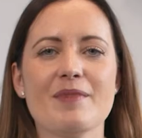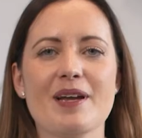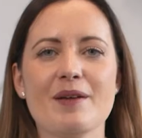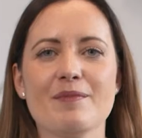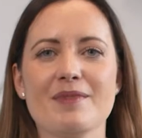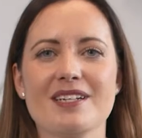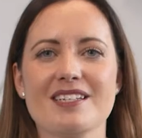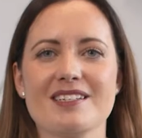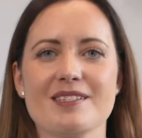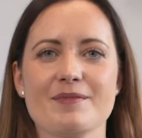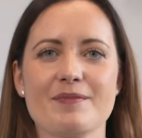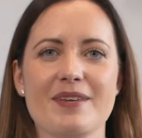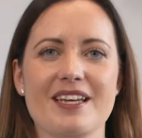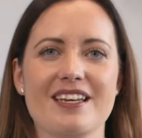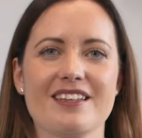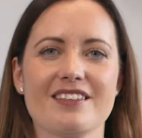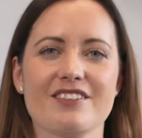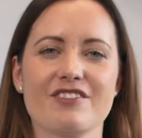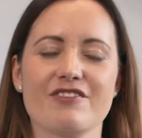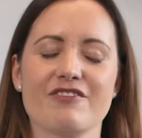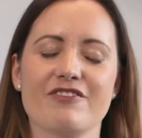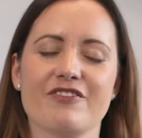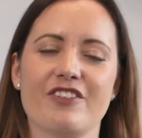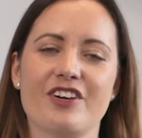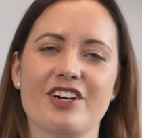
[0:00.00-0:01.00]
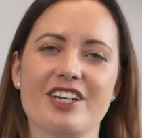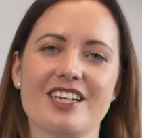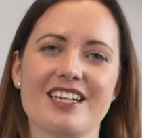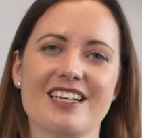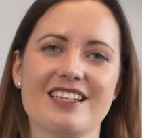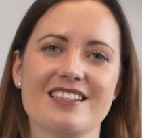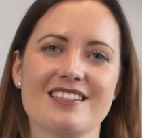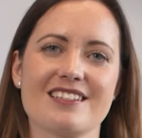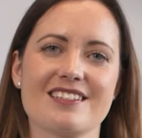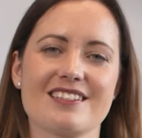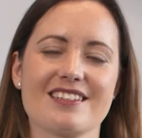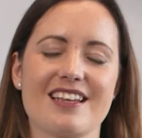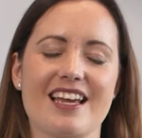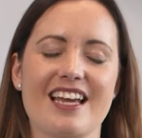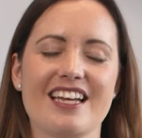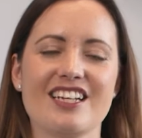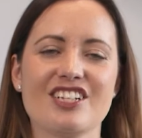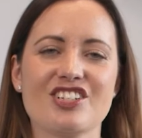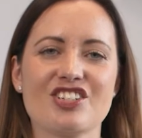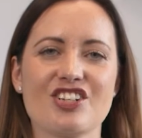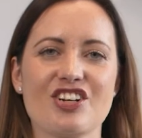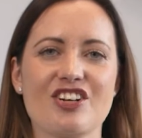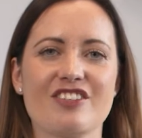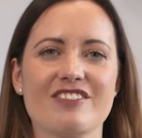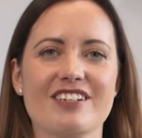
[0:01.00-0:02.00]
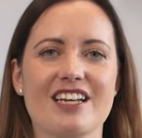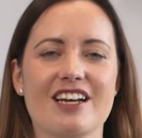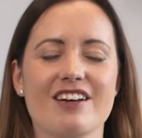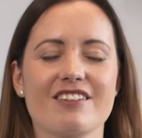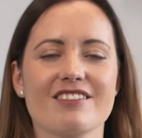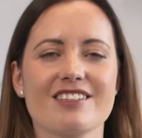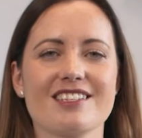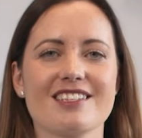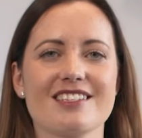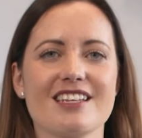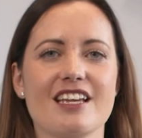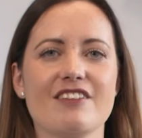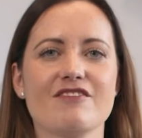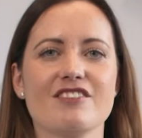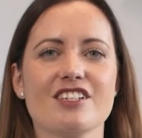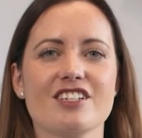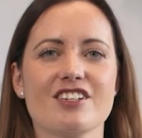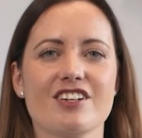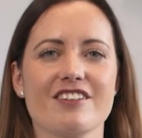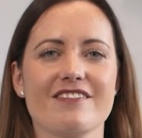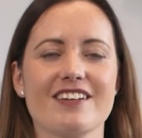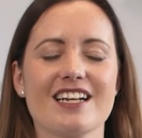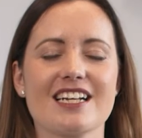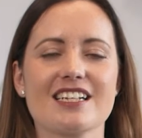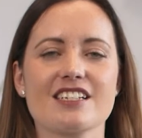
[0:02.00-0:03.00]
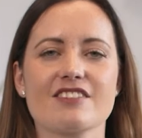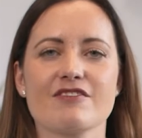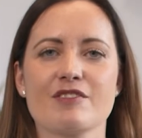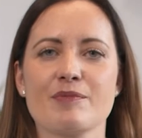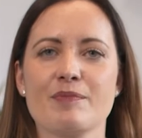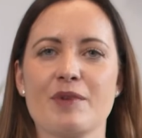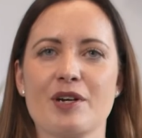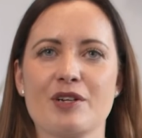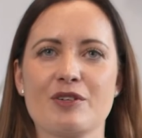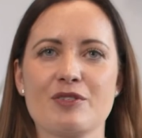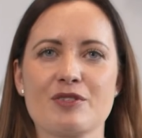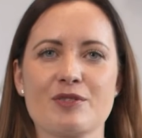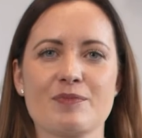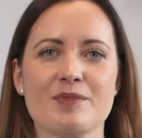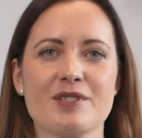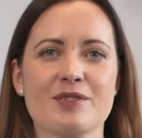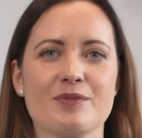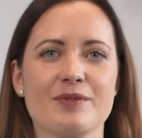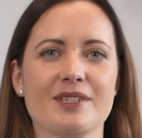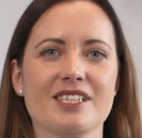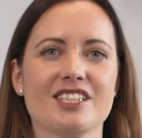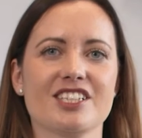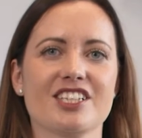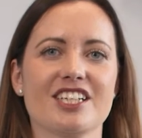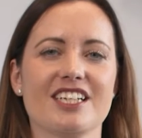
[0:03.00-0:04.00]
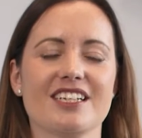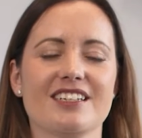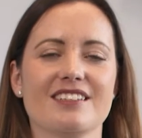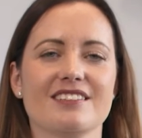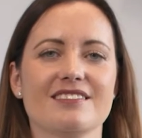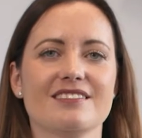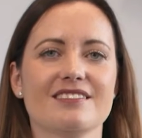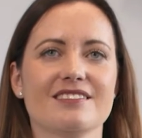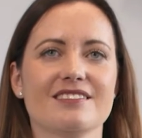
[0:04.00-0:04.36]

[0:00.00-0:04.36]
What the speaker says: Emily Smith, Finance, HR and Health and Safety Director at Michael Smith Switchgear.